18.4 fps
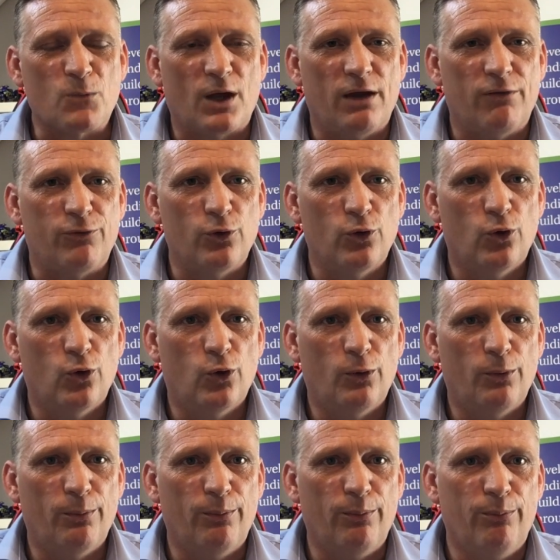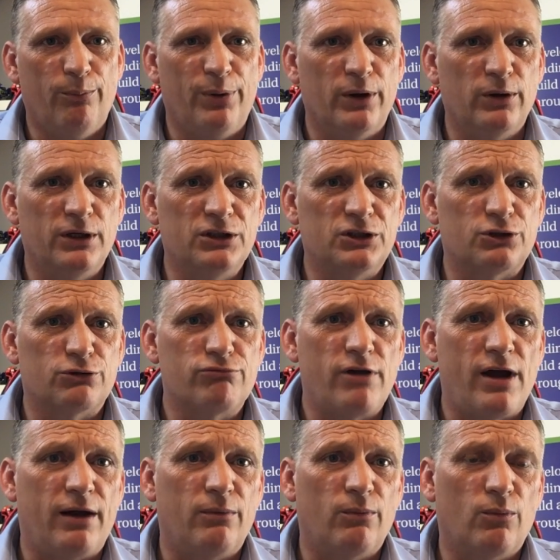if you're building to
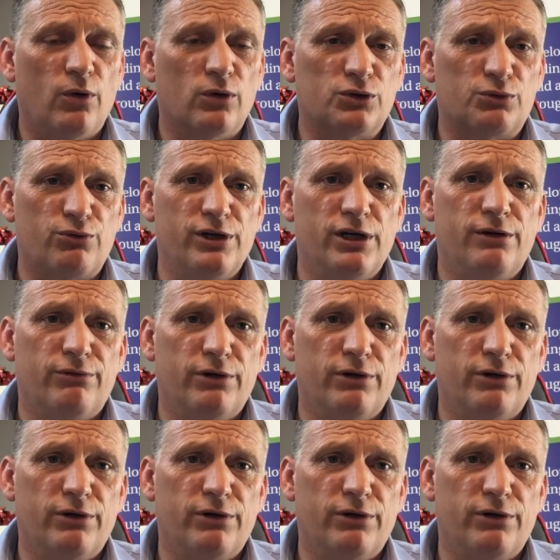rent, what's really,